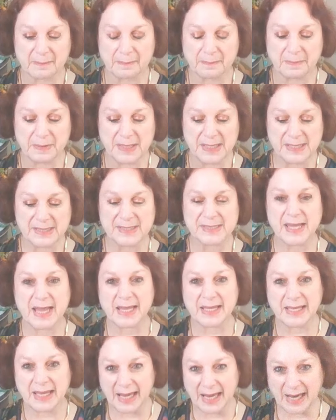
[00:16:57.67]
Please
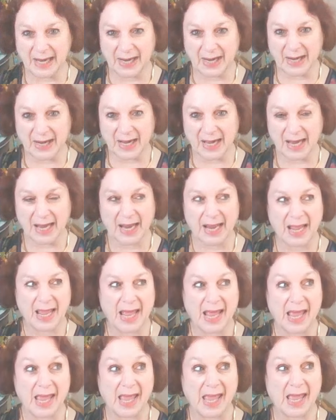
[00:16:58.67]
take care,
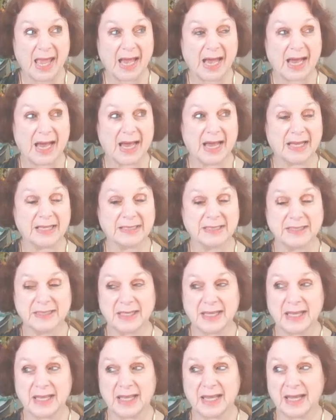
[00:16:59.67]
and
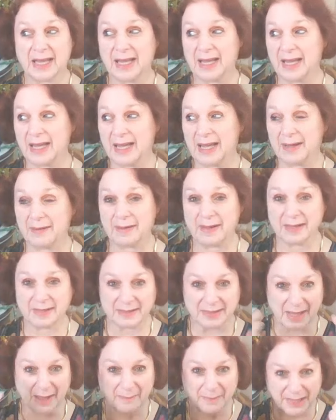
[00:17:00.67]

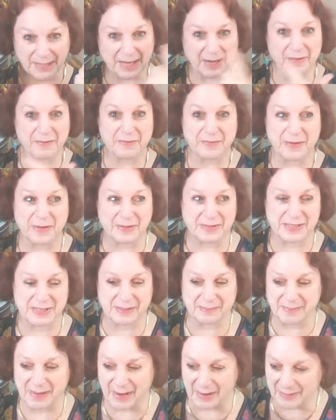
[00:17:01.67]
yeah, be careful
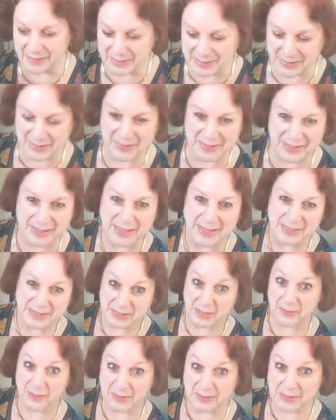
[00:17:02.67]
tomorrow. Don't look